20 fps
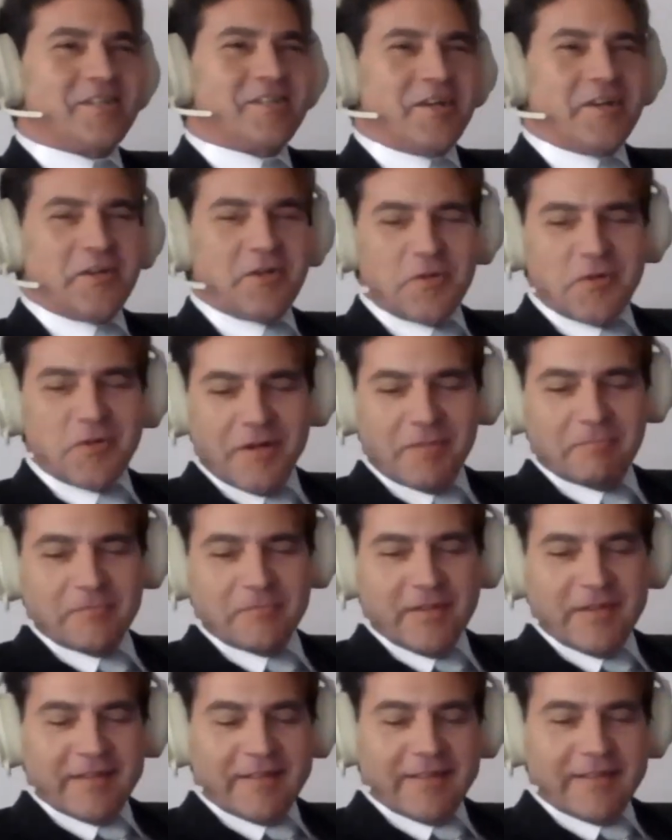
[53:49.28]
So
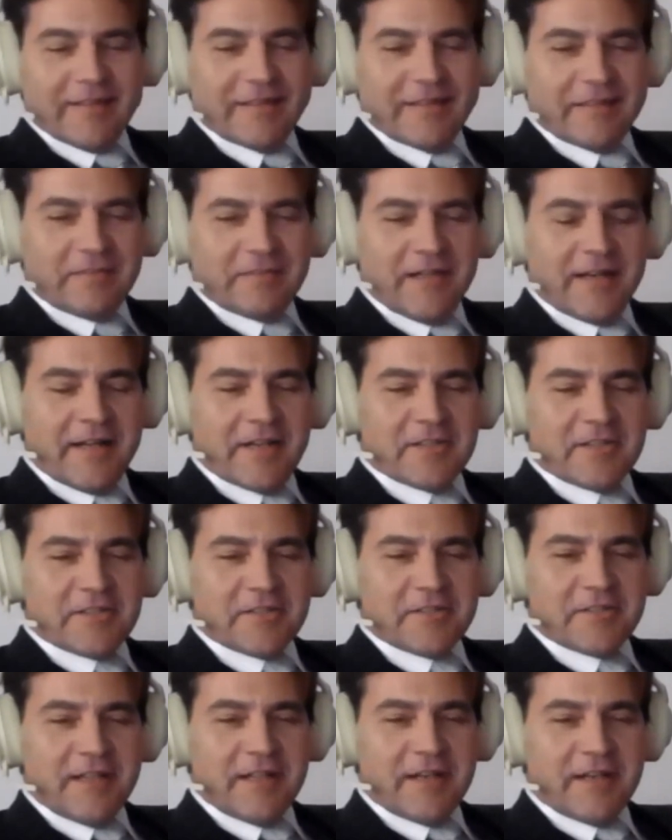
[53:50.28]
that
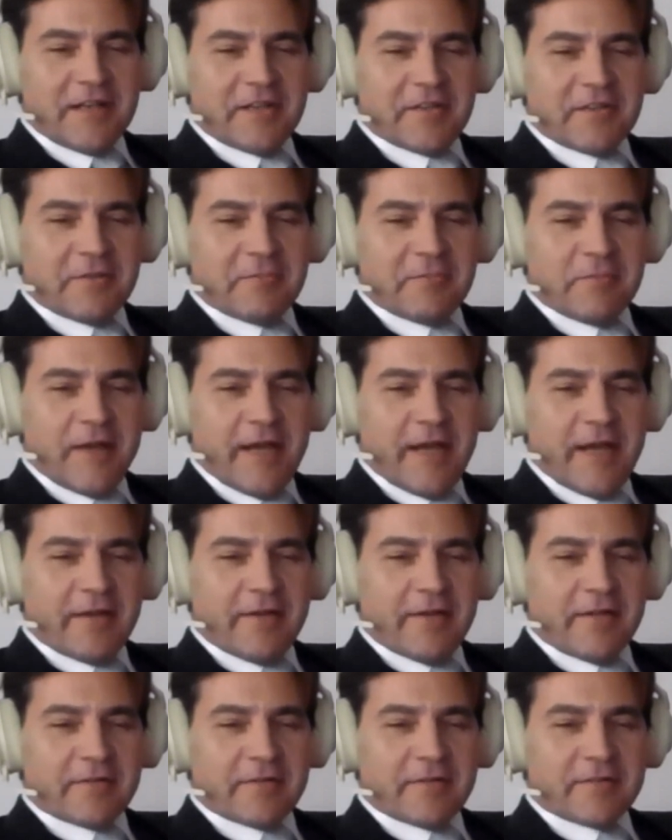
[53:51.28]
hasn't done anything
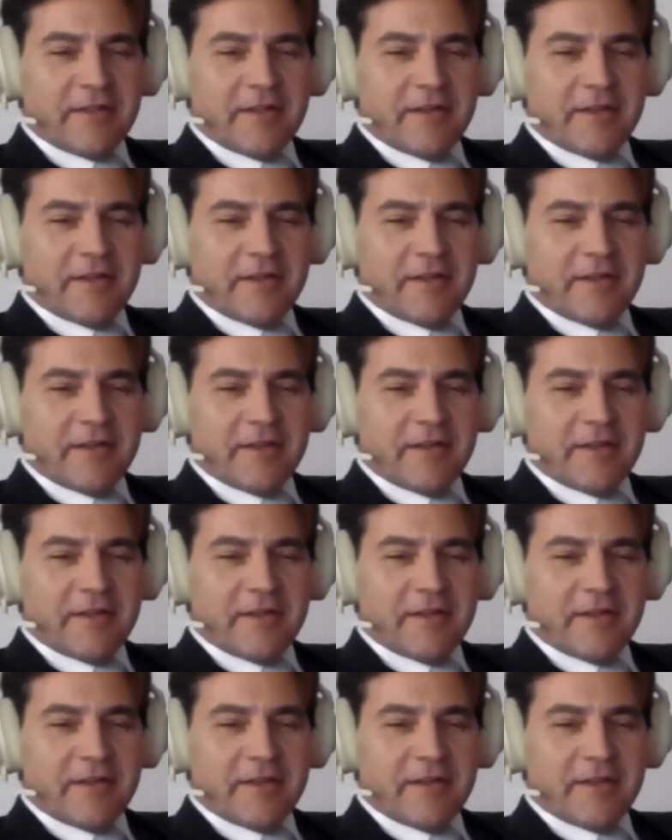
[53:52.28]
bad.